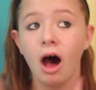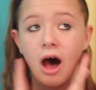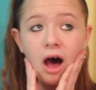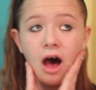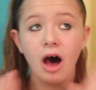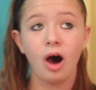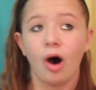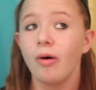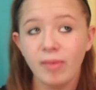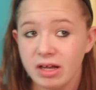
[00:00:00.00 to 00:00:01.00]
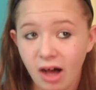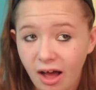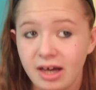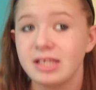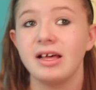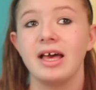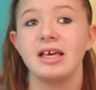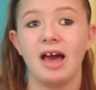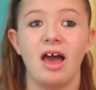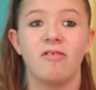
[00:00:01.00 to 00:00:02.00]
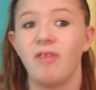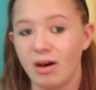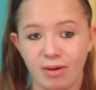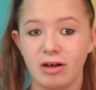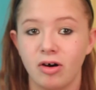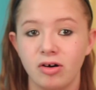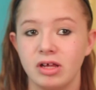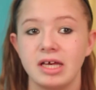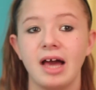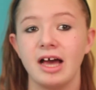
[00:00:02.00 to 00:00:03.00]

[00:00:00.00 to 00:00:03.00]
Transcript: oh my god, like, I found my calling.